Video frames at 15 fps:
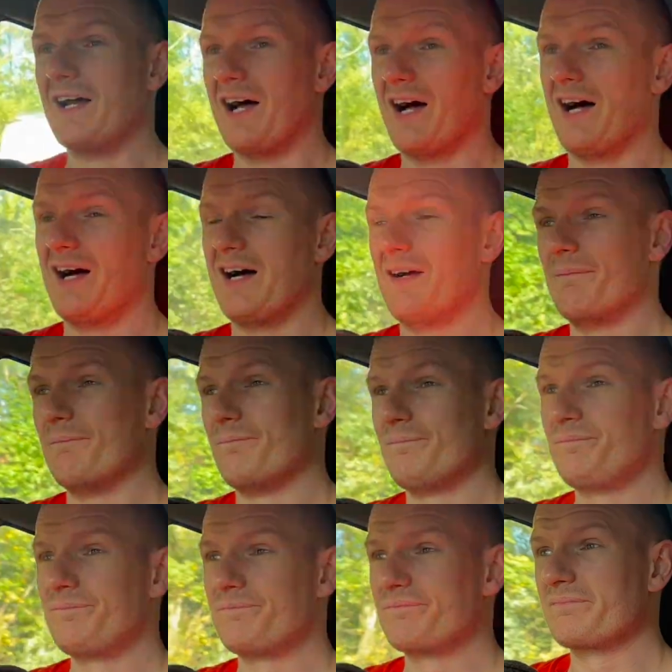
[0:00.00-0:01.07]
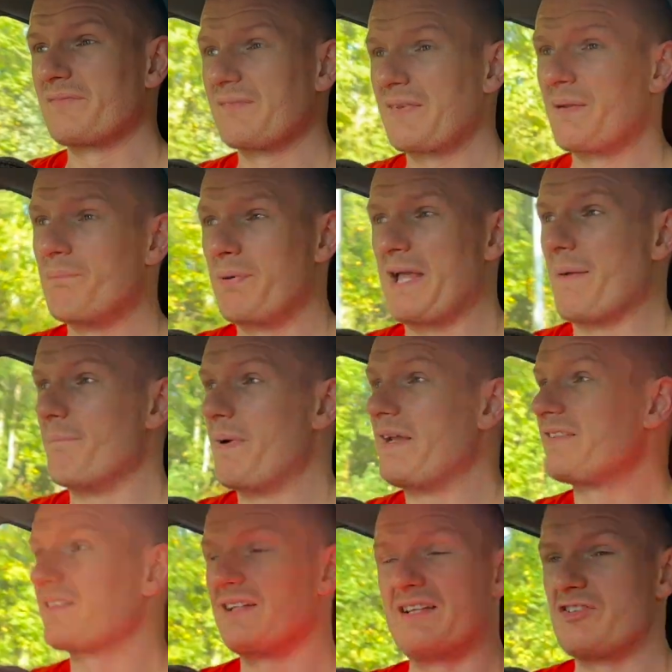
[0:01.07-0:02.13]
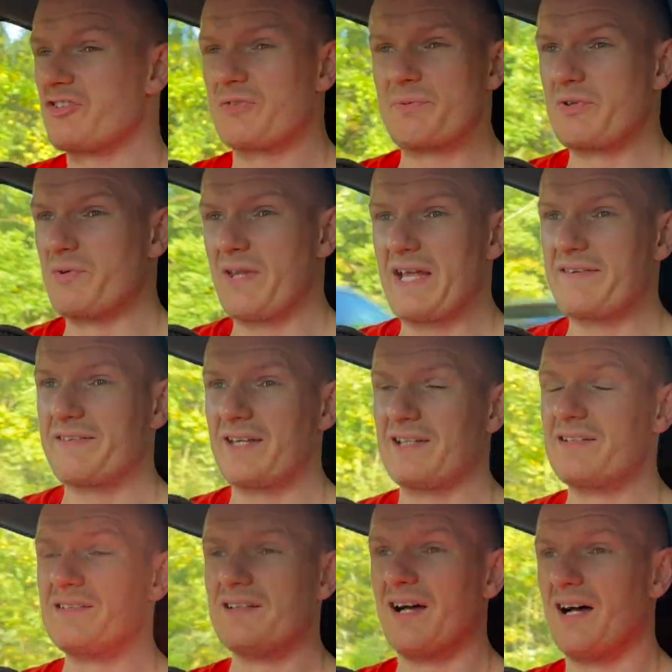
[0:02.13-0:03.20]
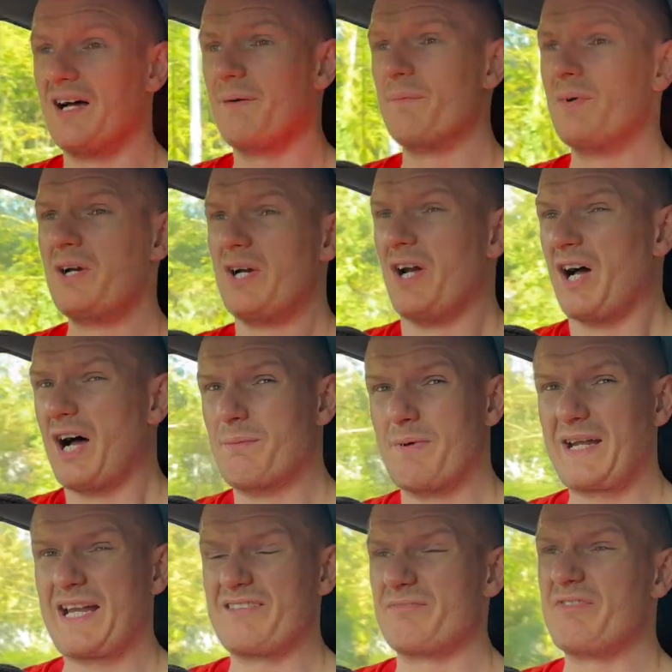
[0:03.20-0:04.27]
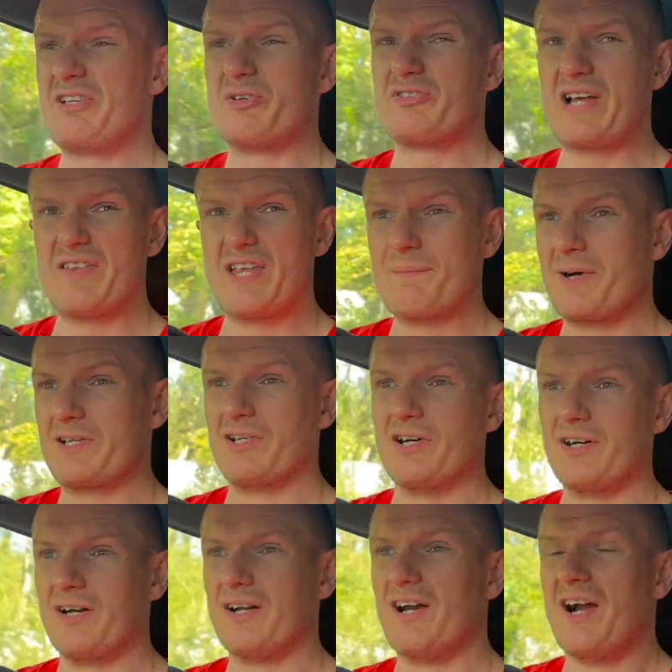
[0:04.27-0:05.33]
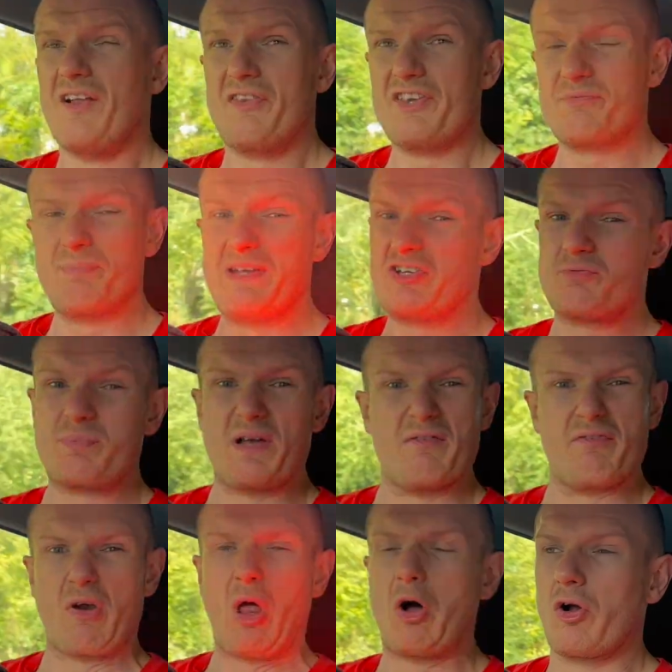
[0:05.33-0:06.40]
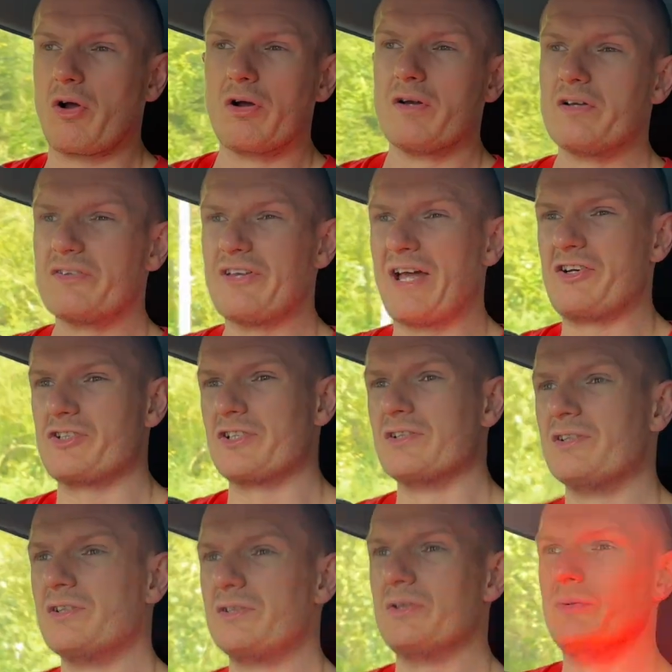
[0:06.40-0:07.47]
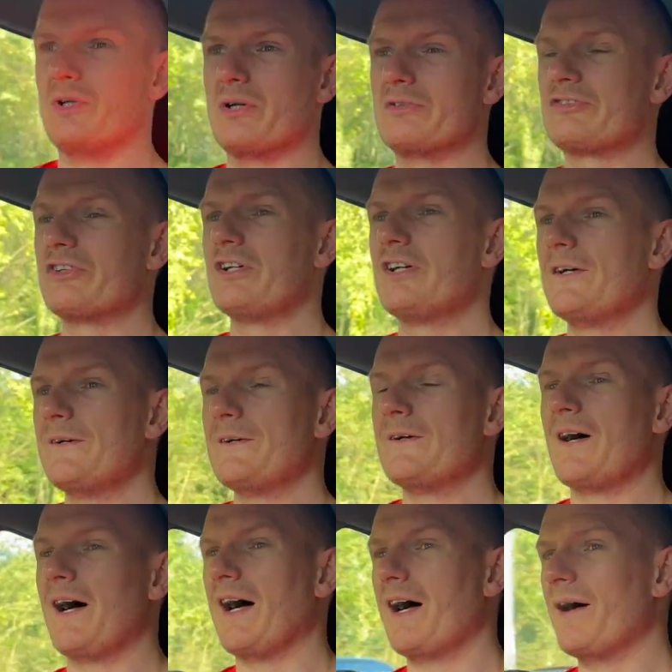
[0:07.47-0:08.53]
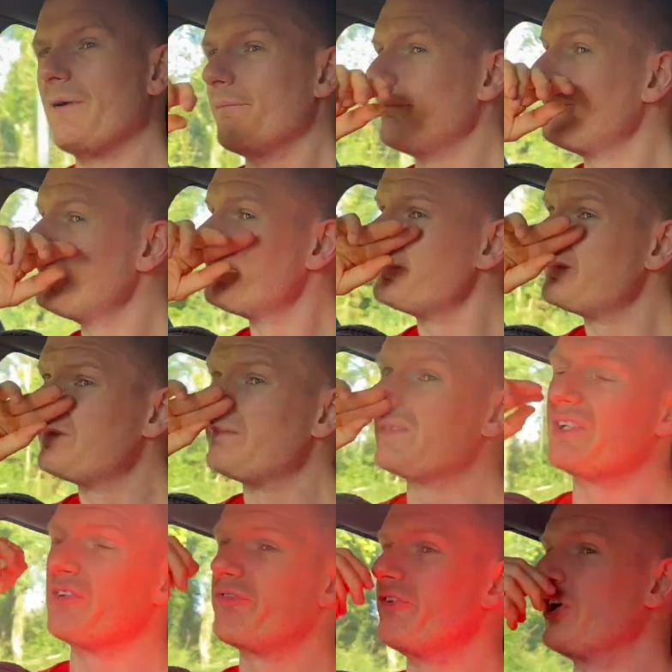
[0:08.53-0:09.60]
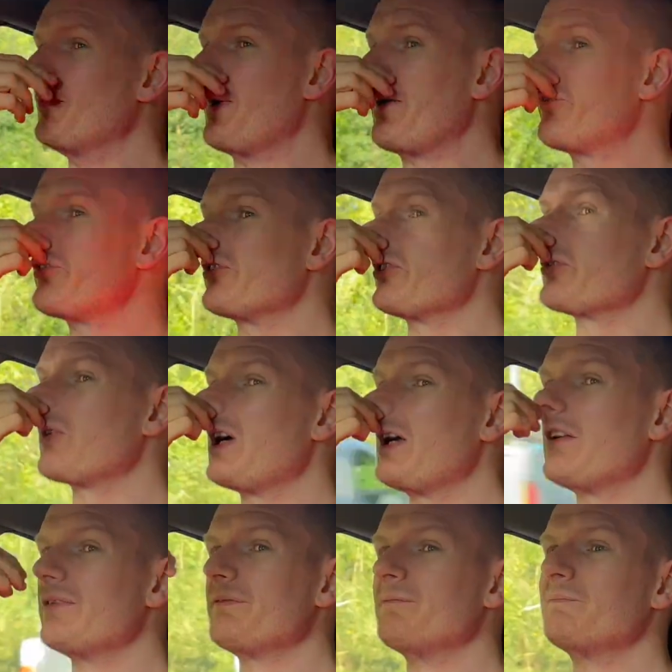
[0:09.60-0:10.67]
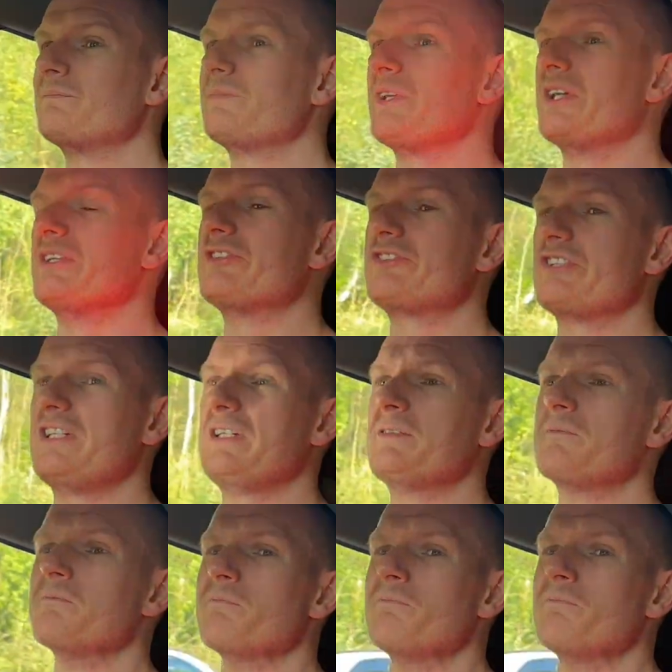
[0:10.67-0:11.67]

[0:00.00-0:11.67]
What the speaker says: But yeah, basically, it's just going to be doing that today. I might get some videos down there, might not. This may just be a vlog session. Who knows? But I'll film after as well and see.